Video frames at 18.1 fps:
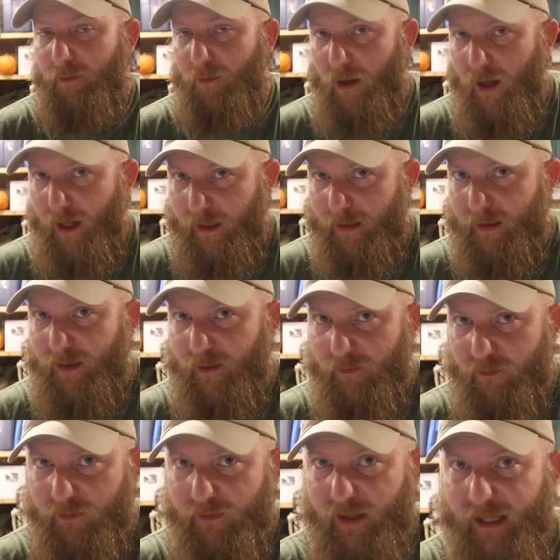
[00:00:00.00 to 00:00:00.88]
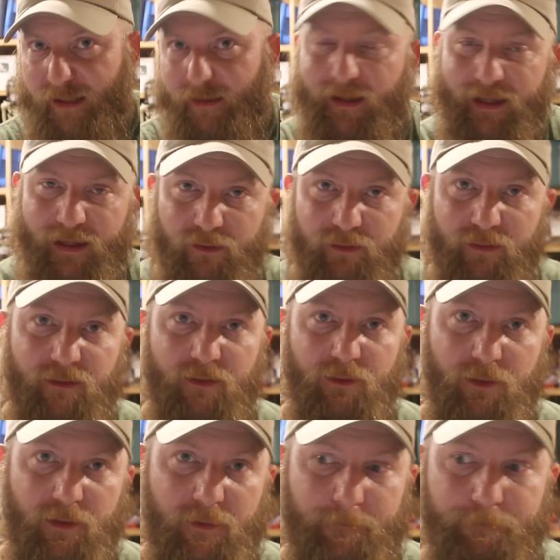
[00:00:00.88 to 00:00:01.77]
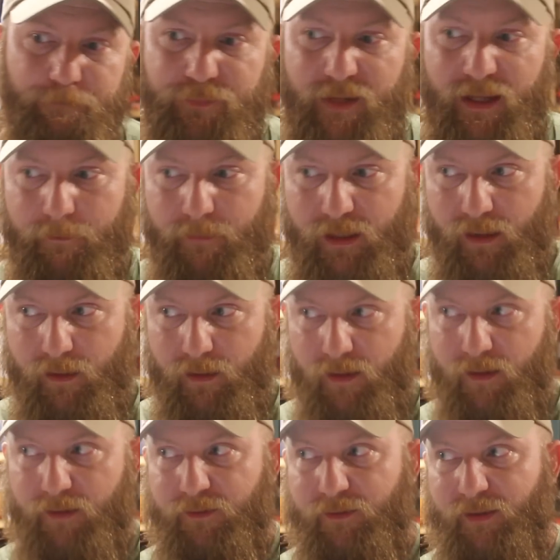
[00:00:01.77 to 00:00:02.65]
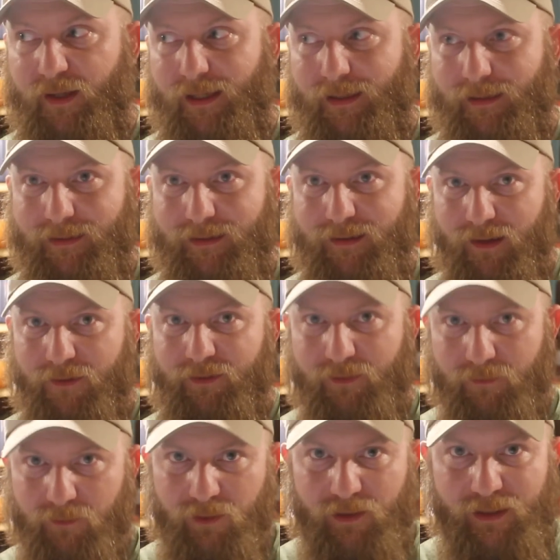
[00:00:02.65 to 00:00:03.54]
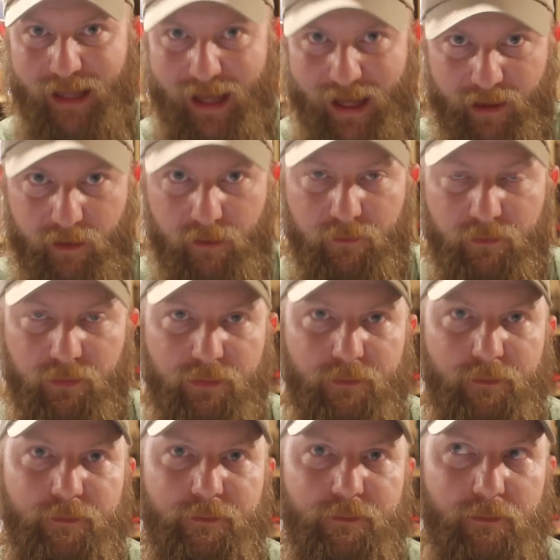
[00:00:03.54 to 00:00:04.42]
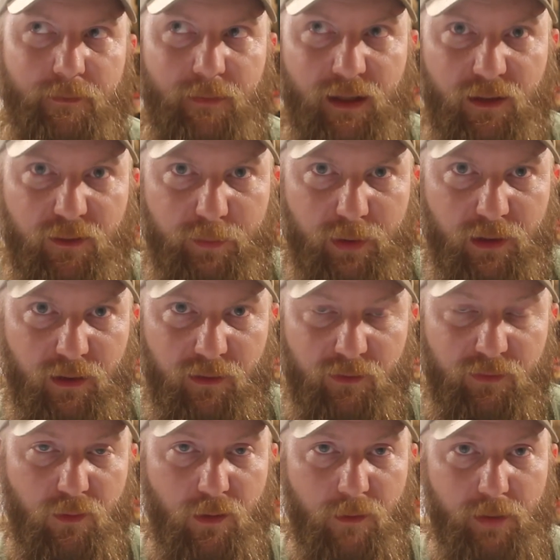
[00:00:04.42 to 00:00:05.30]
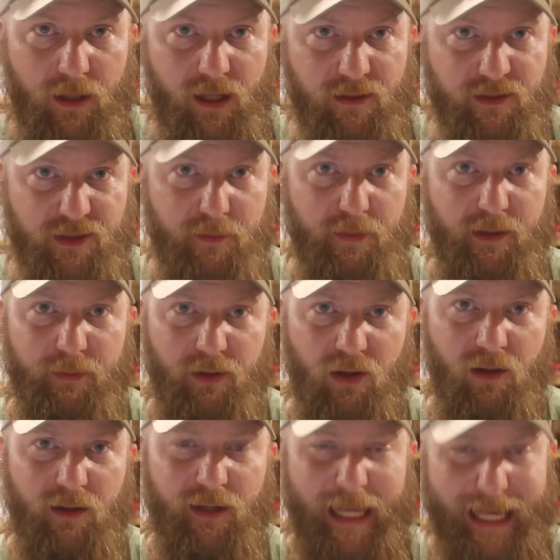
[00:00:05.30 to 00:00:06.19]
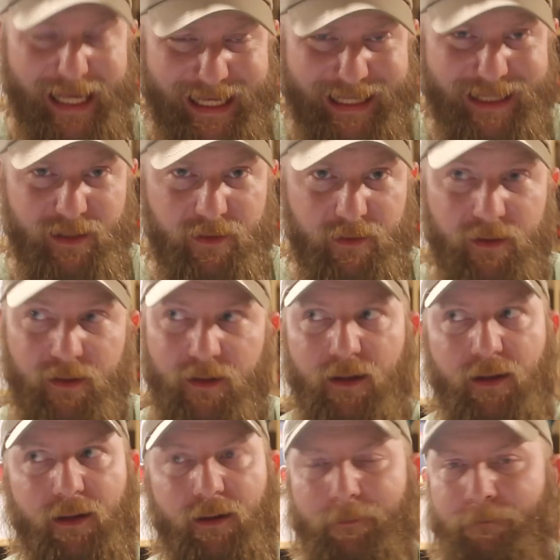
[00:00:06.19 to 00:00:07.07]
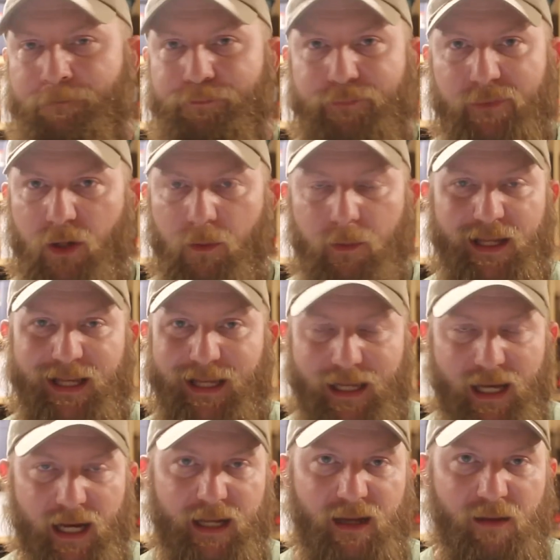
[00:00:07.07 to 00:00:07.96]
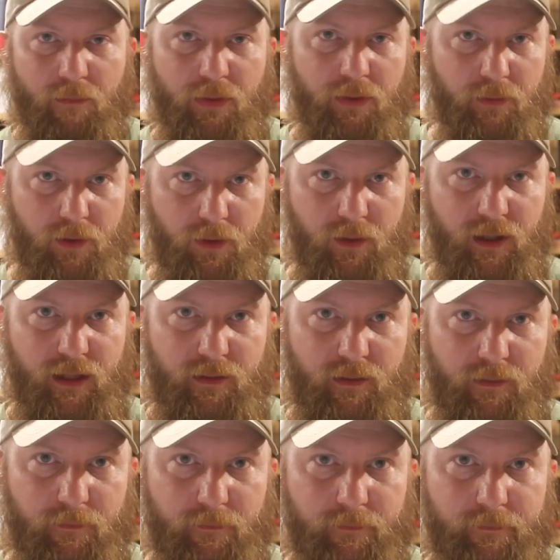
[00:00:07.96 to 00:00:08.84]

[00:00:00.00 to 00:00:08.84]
right. He just can't execute it. And because he doesn't really have experienced foreign policy people on hand, nobody can guide him through it.